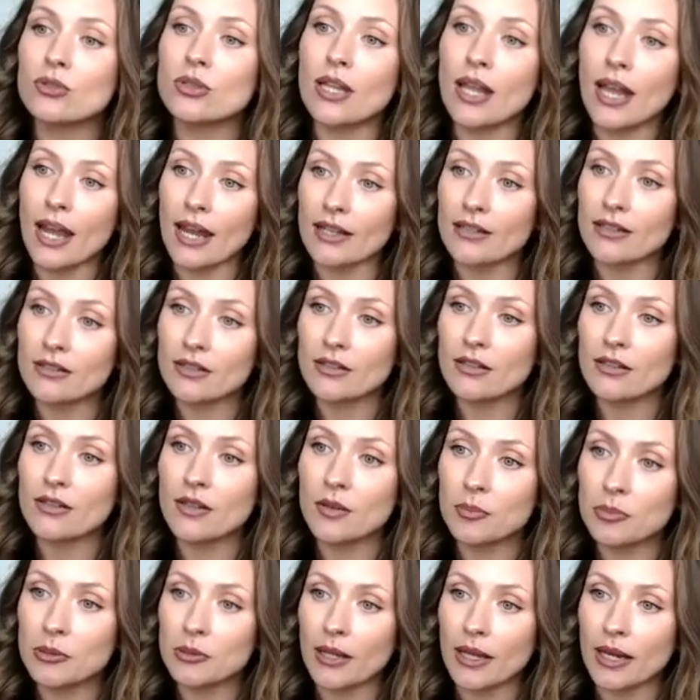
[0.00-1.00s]
land
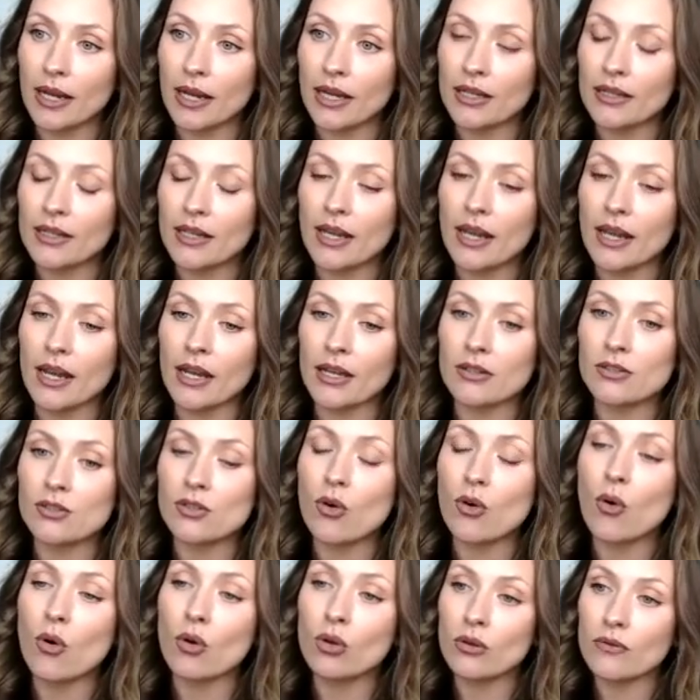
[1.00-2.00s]
the plane, and
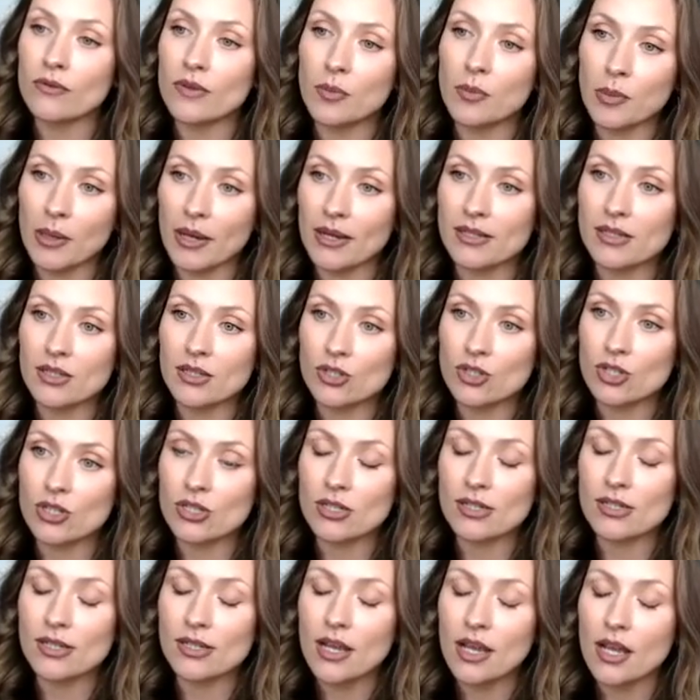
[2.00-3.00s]
all of the
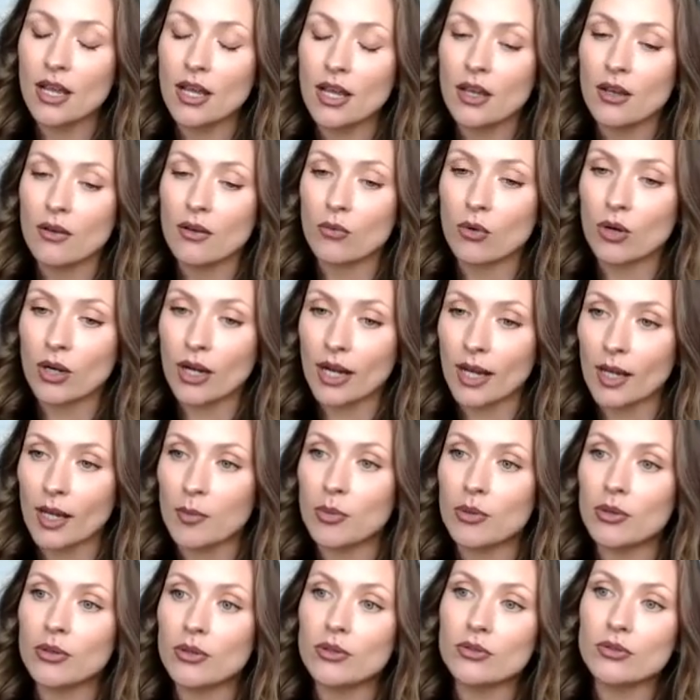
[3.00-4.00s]
passengers were
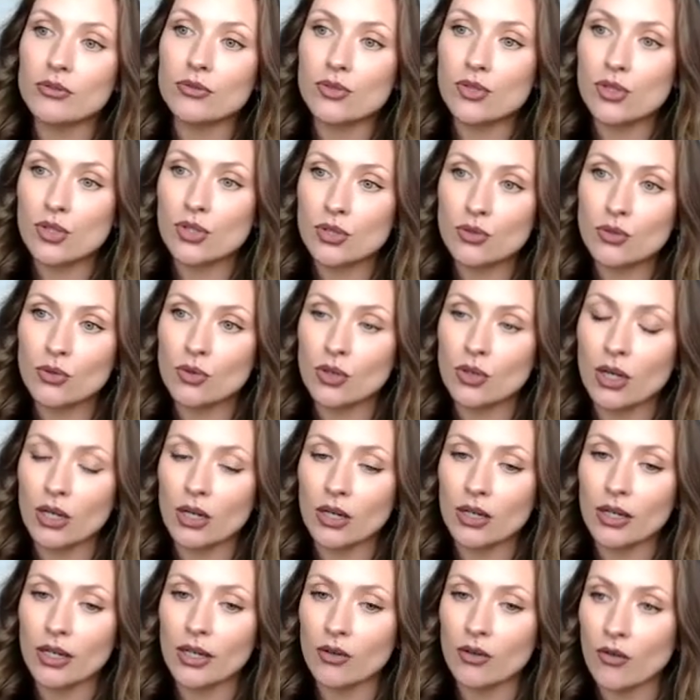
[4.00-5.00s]
able to
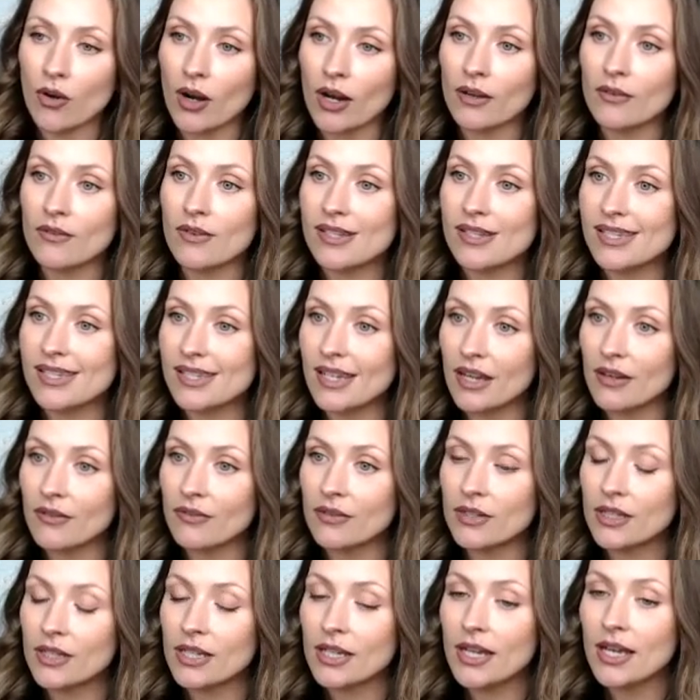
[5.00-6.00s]
arrive
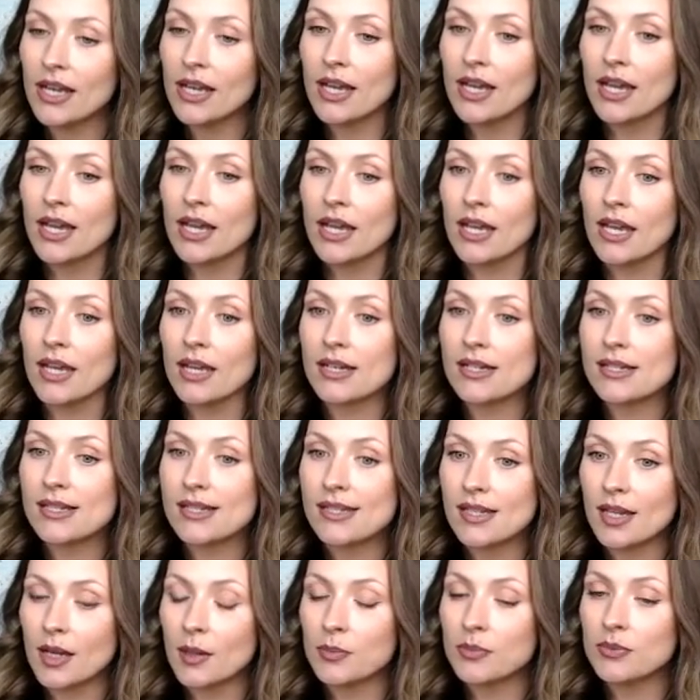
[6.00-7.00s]
safely,
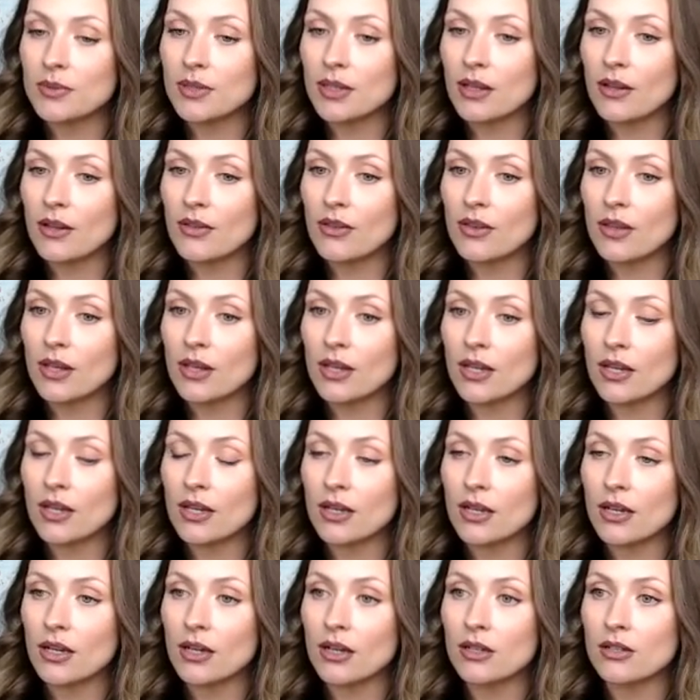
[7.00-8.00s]
except
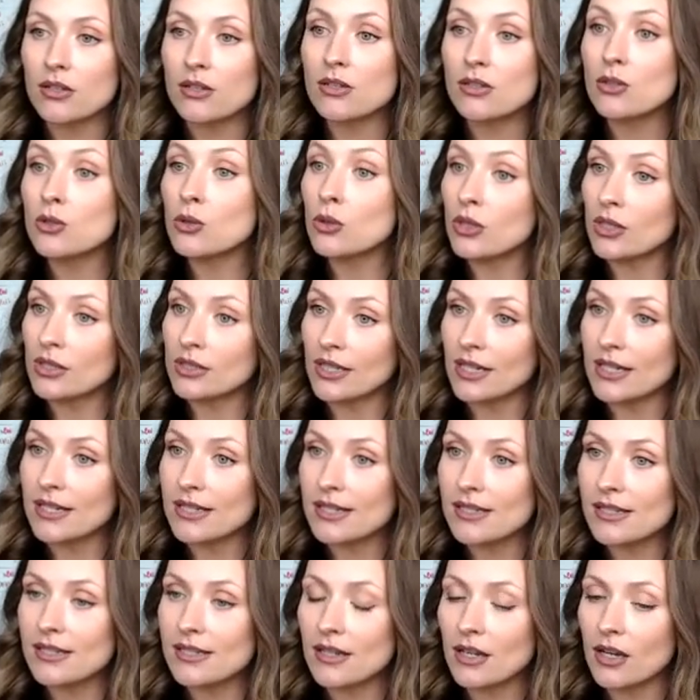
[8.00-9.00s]
the
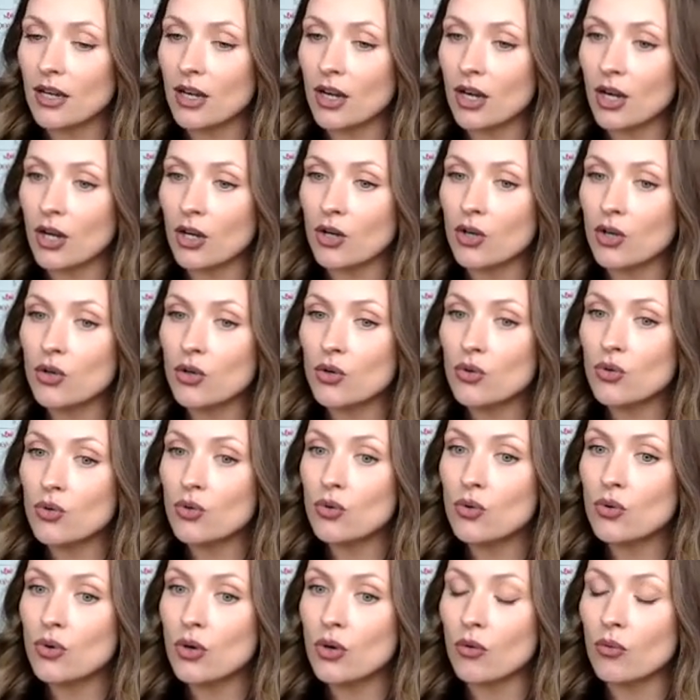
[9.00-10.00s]
stewardess
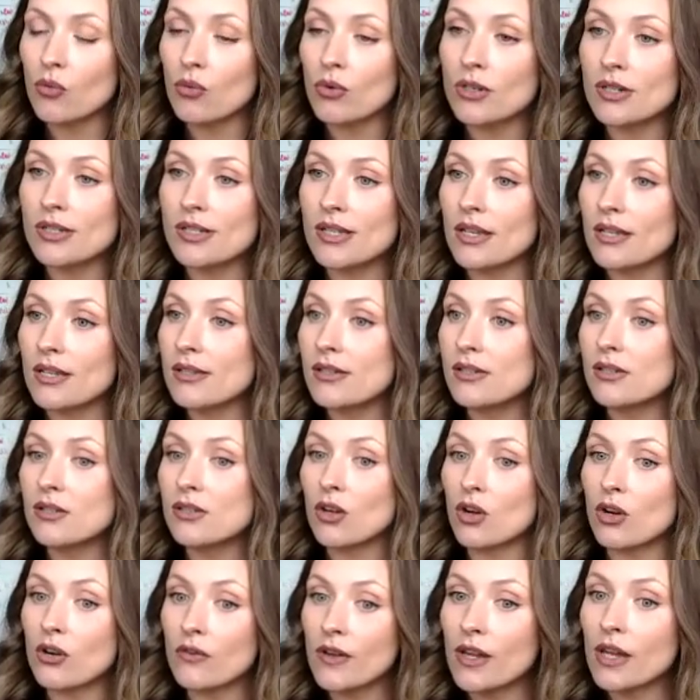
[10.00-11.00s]
who was
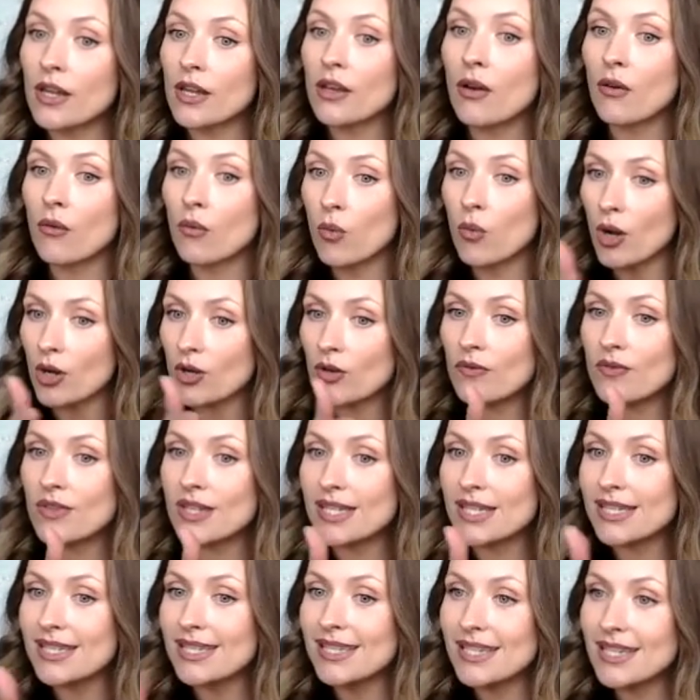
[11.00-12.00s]
serving one of
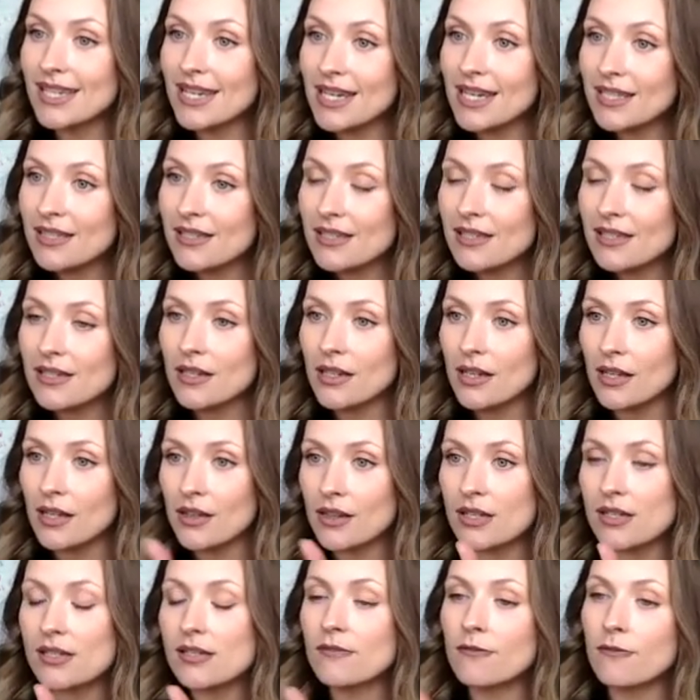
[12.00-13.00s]
the seats in
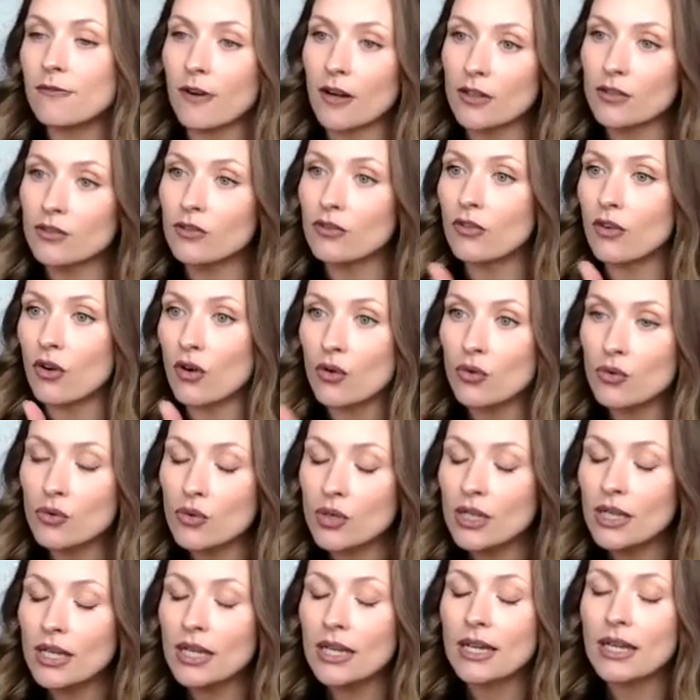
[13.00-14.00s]
this front row.